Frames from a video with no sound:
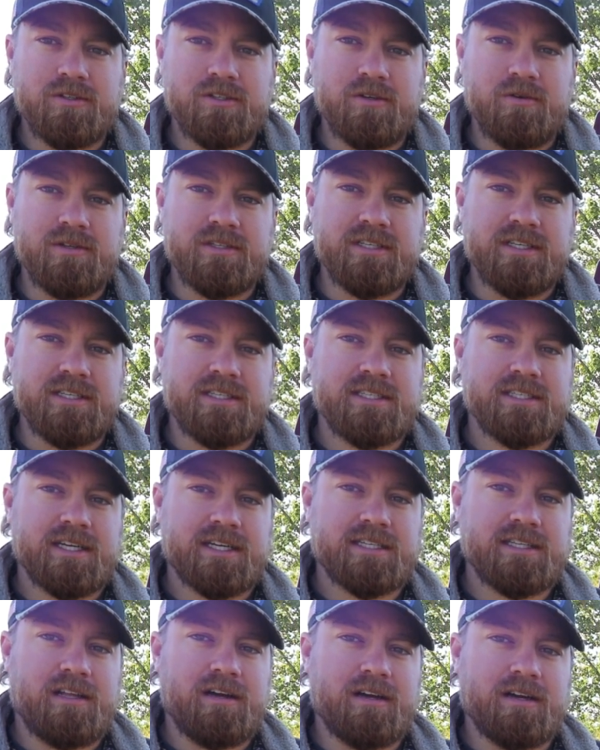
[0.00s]
So it's a
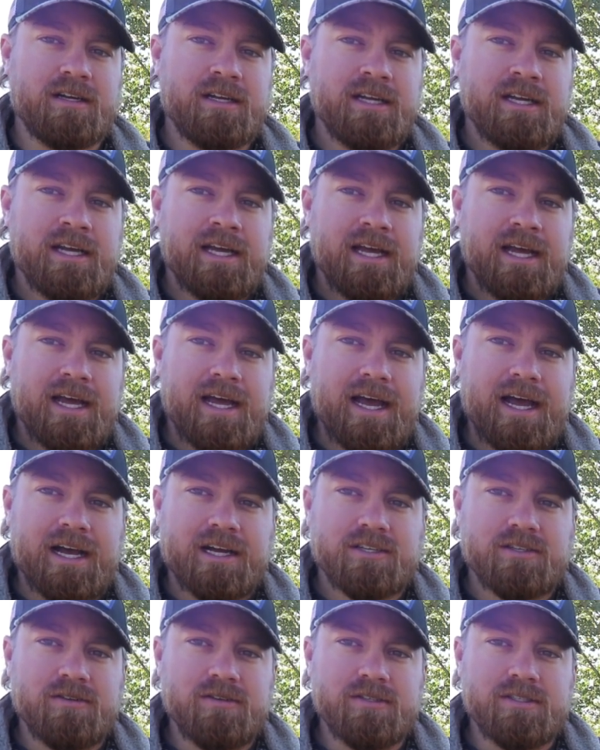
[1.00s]
6-lug
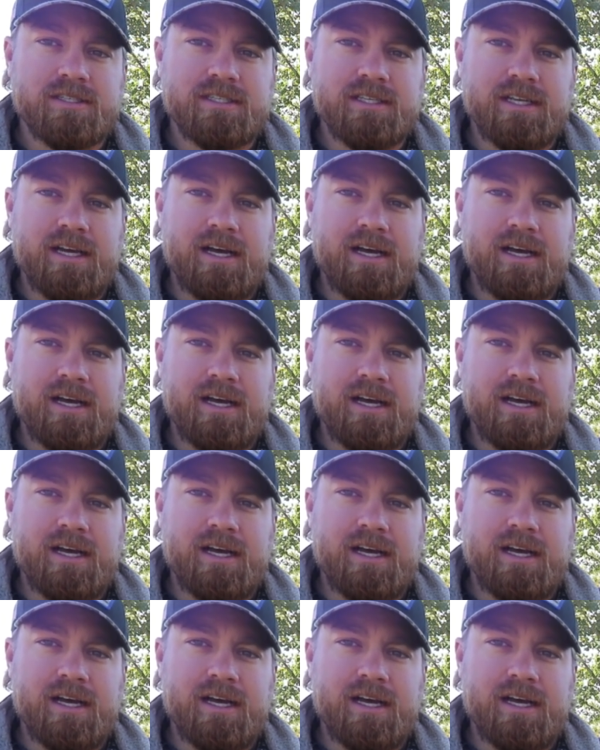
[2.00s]
axles,